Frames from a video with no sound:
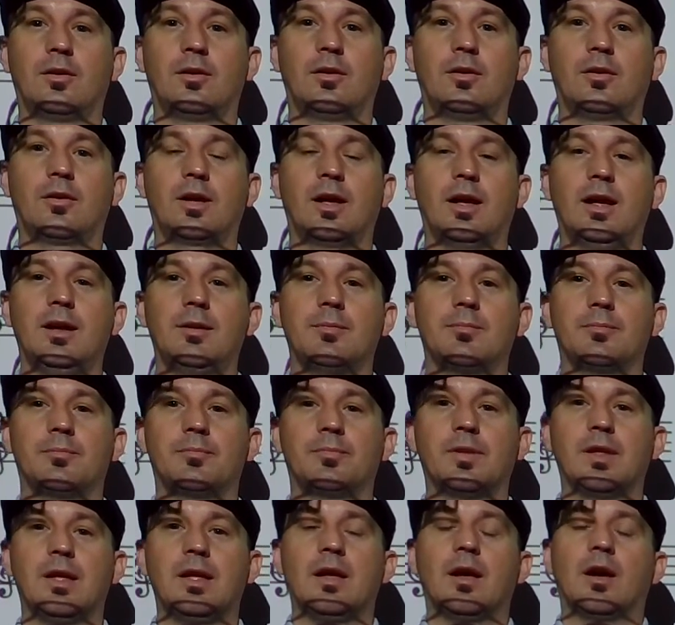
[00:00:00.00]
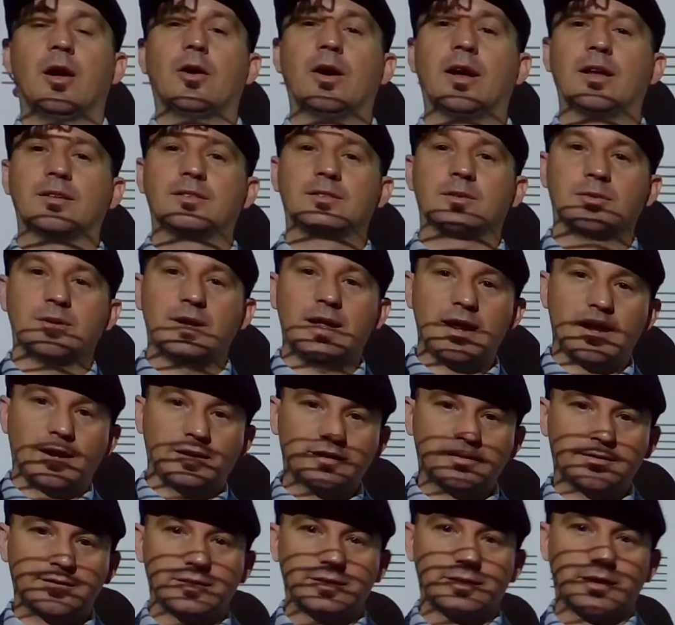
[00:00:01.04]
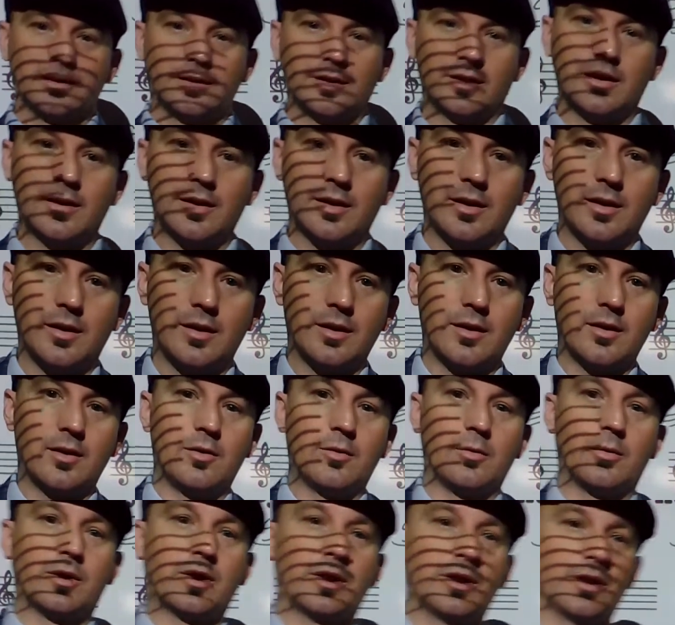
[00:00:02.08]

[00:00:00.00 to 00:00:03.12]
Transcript: Okay? All right, so next, we're going to